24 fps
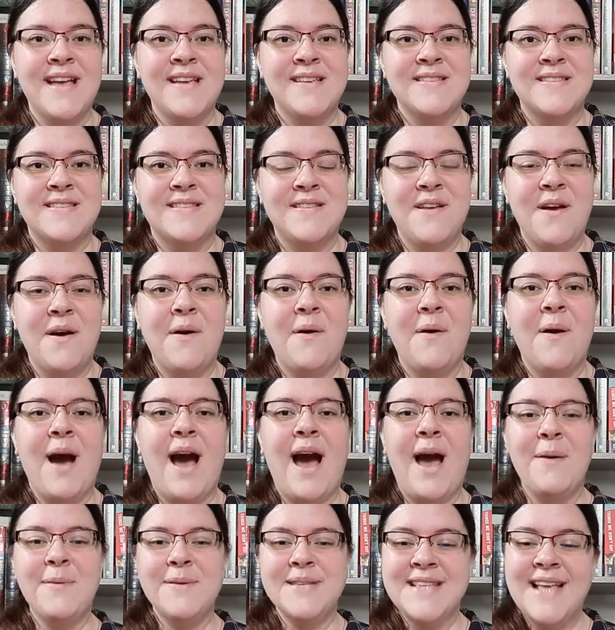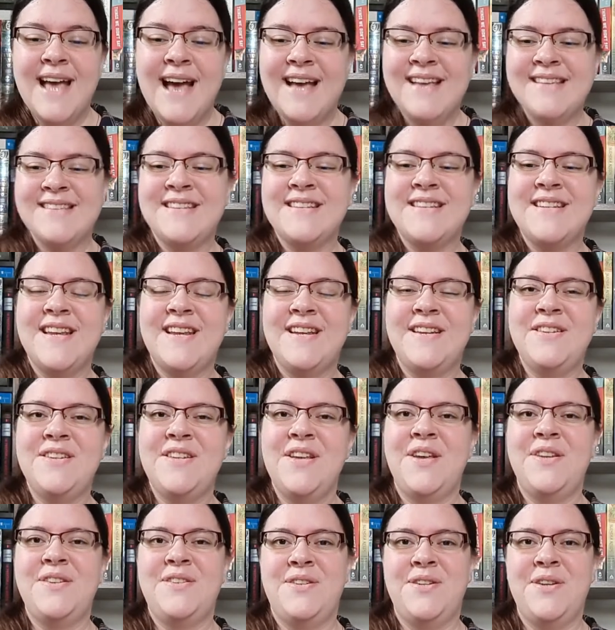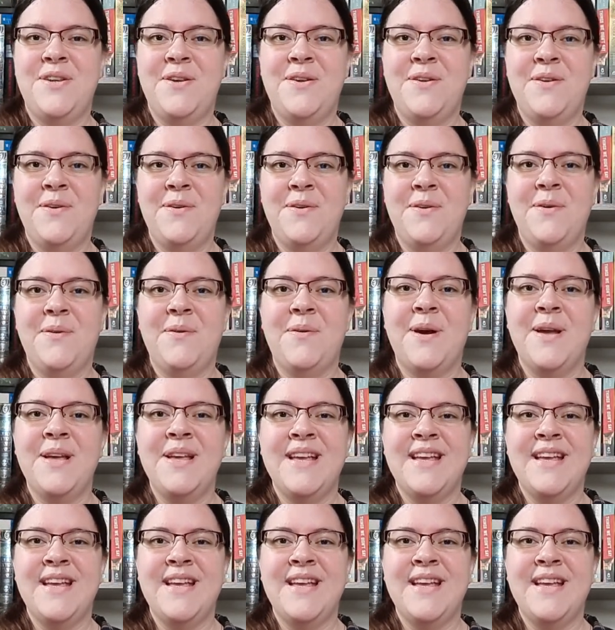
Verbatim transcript: So I was hesitant to